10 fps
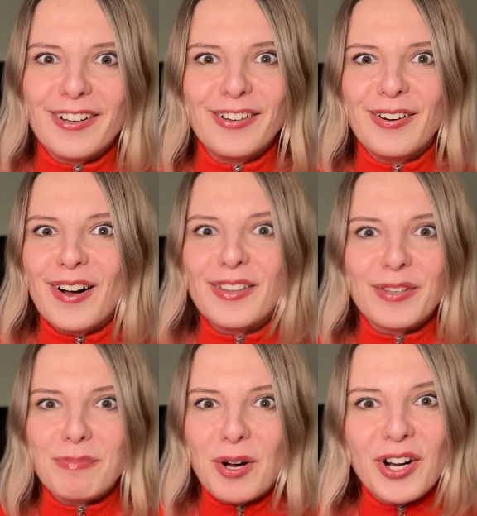don't know, other
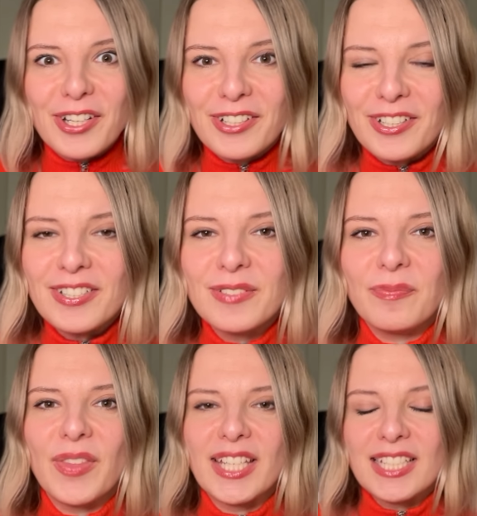partners
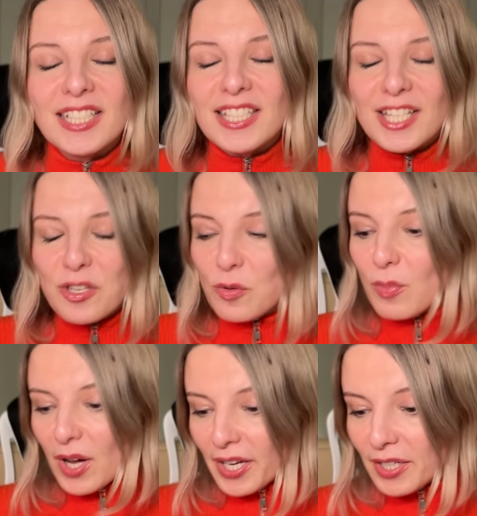that continue
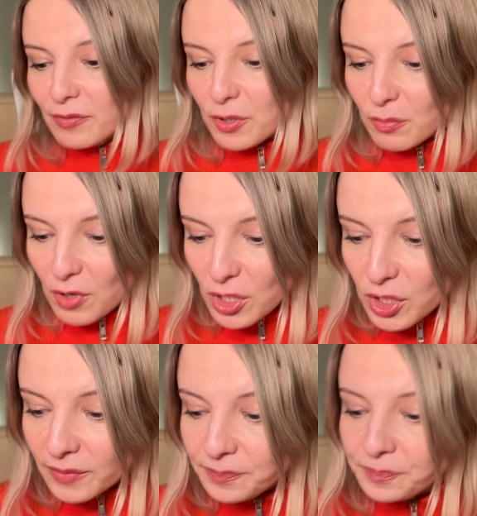buying from
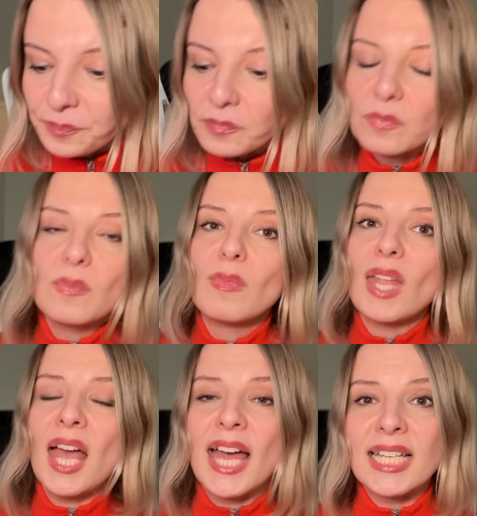Russia.
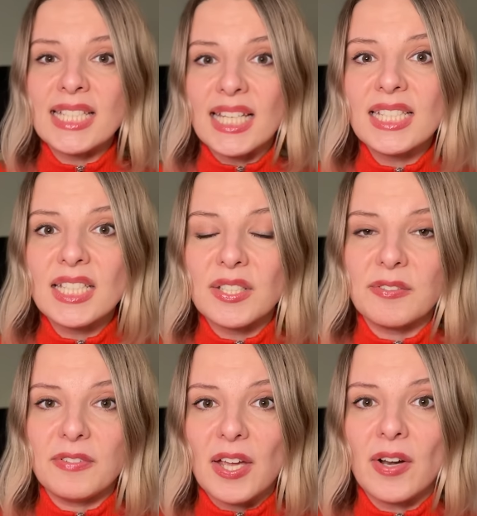And this is a
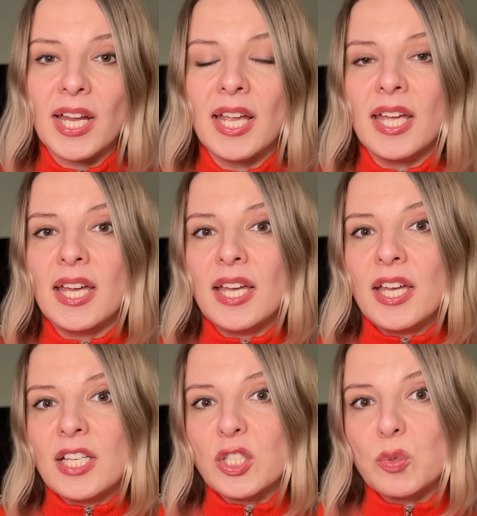very
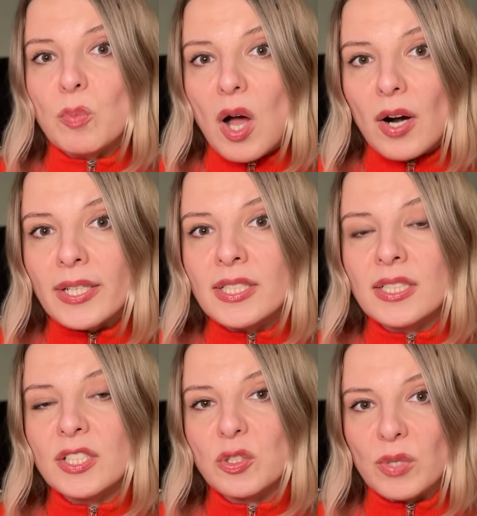smart
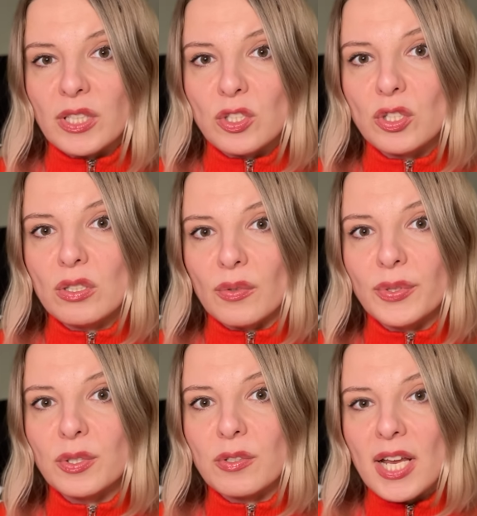strategy of
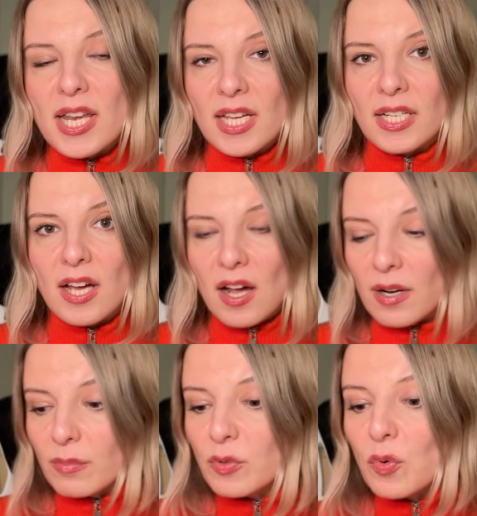Ukrainian
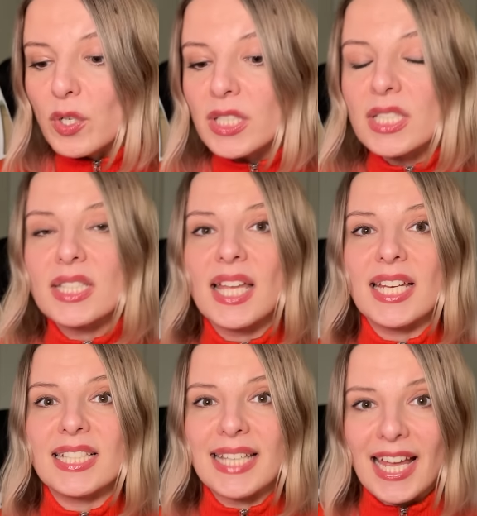armed forces that
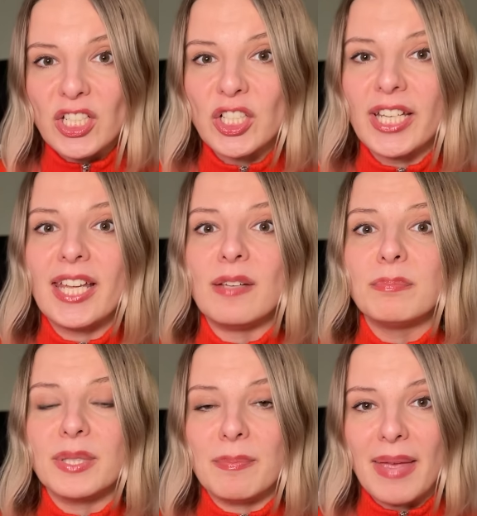is actually
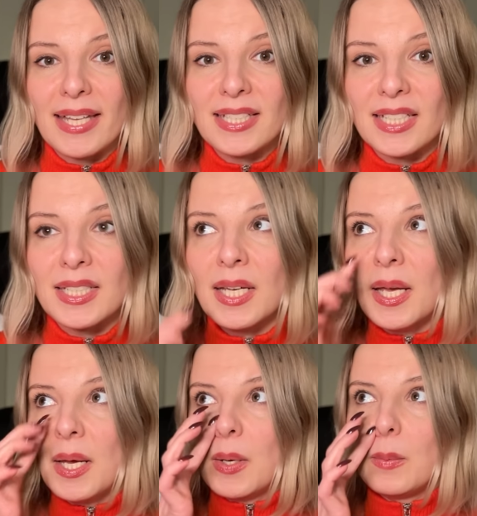implemented
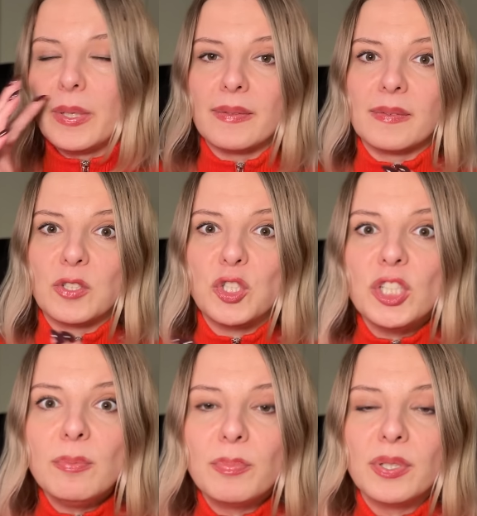with
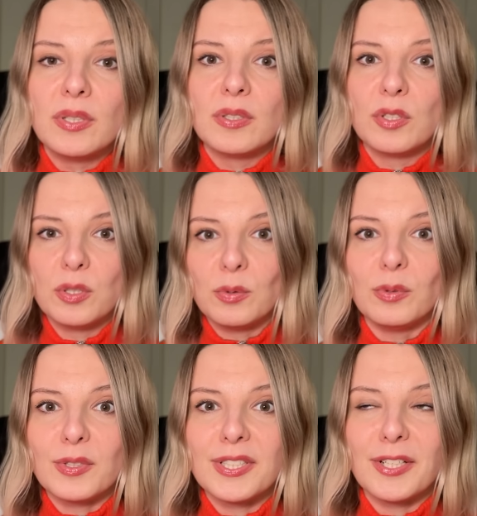cheap
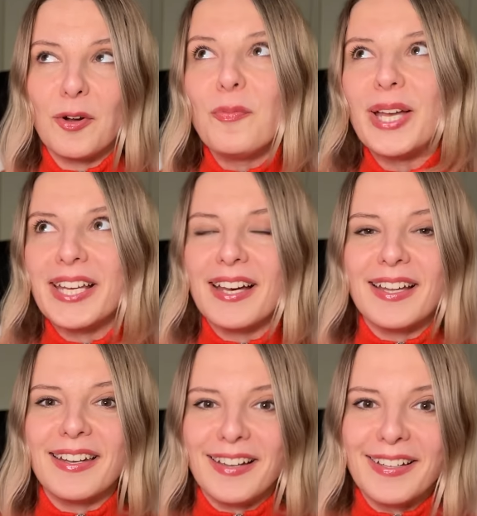tools. And oh my
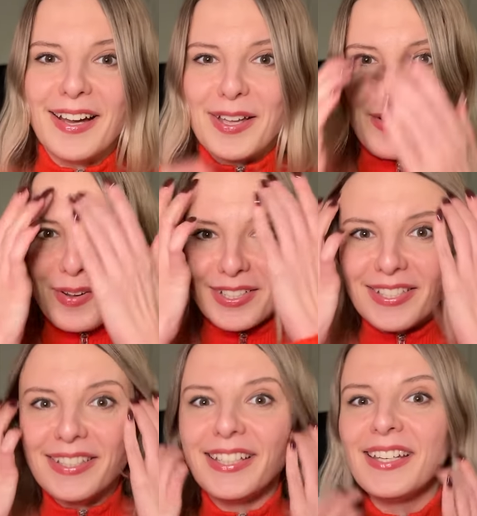God, I
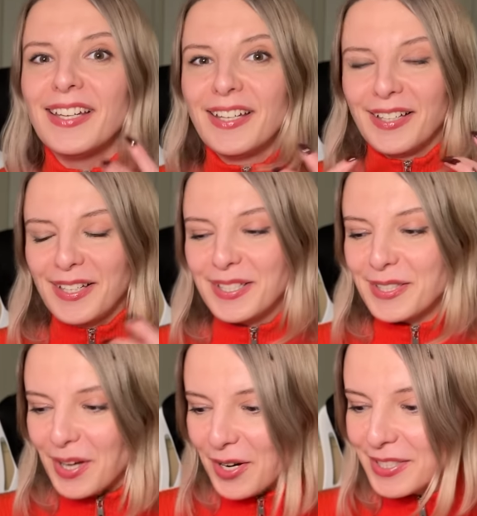honestly
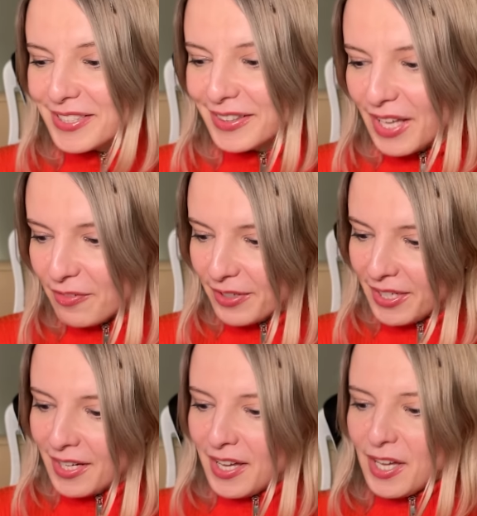start
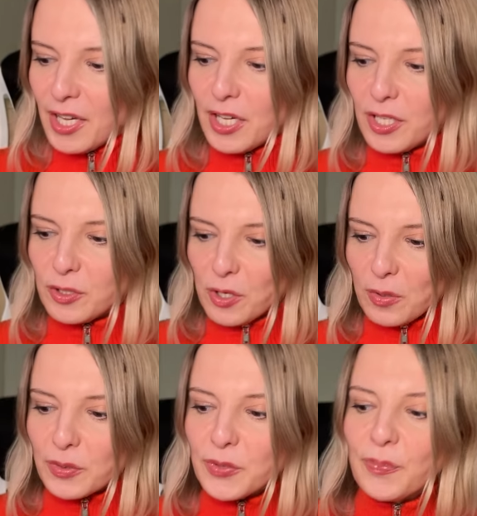loving
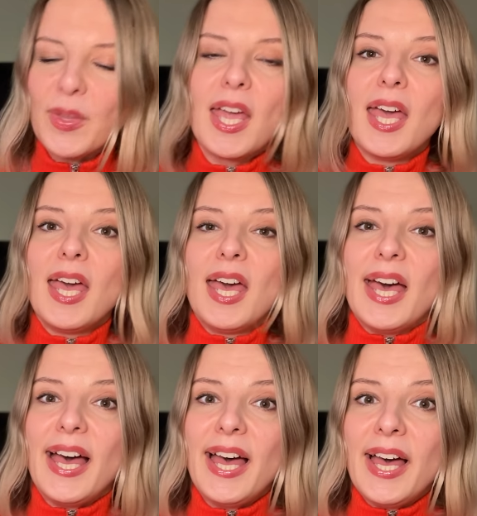drones.
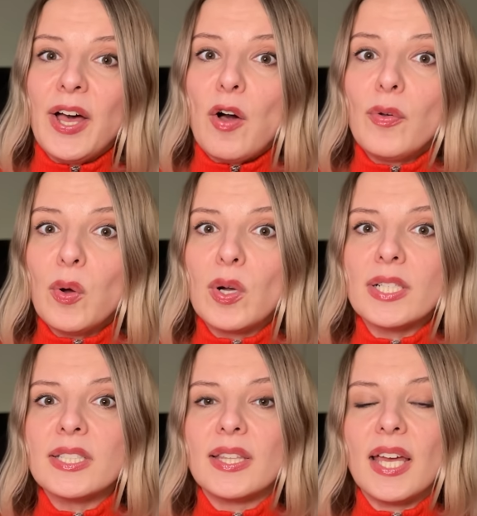Of
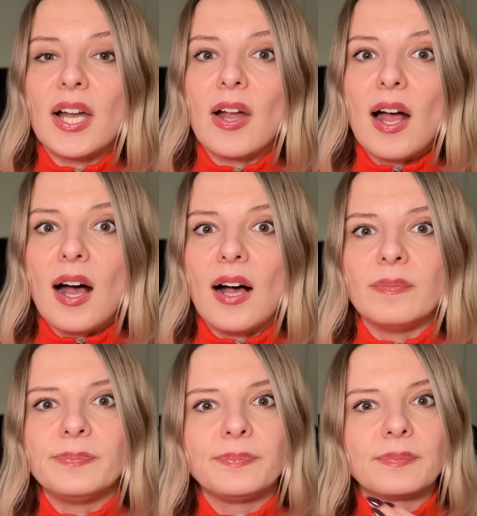course, there
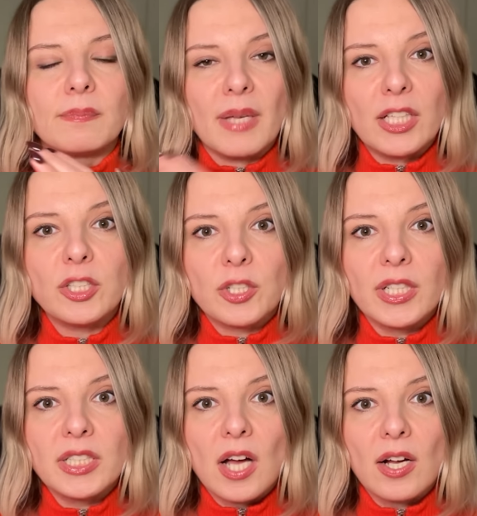are
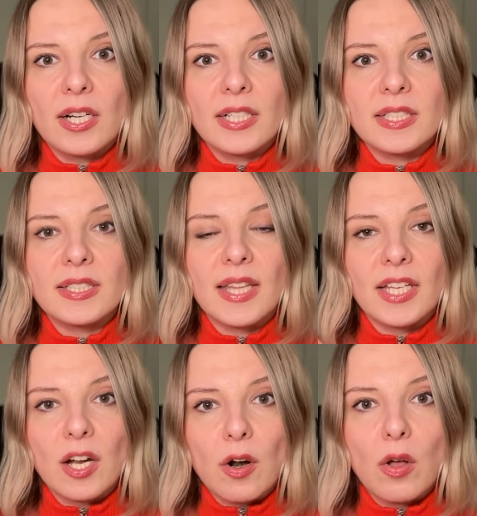military targets
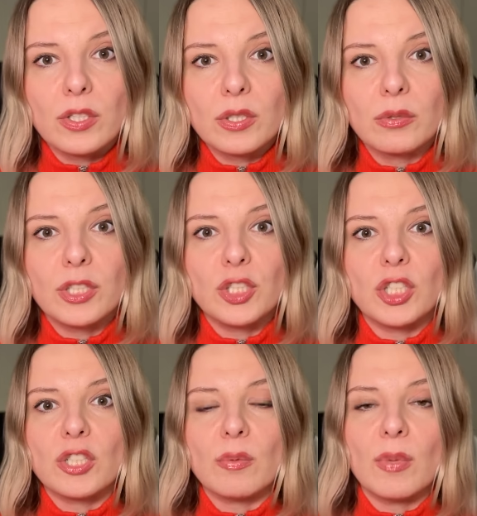that are also
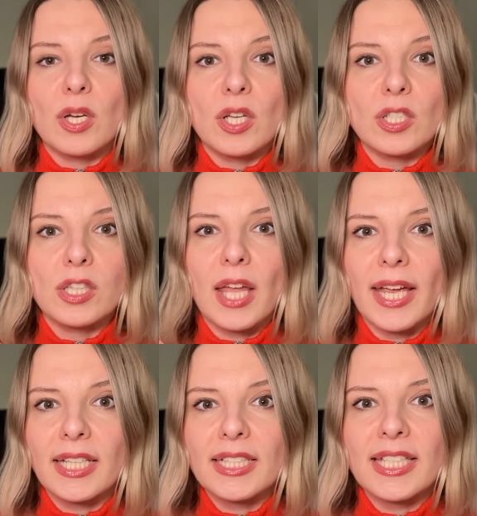legitimate,
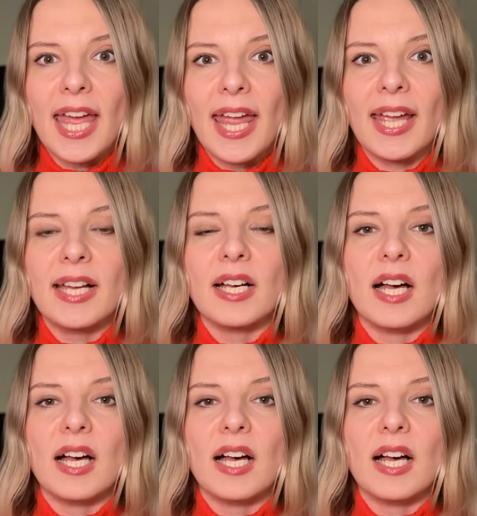like tank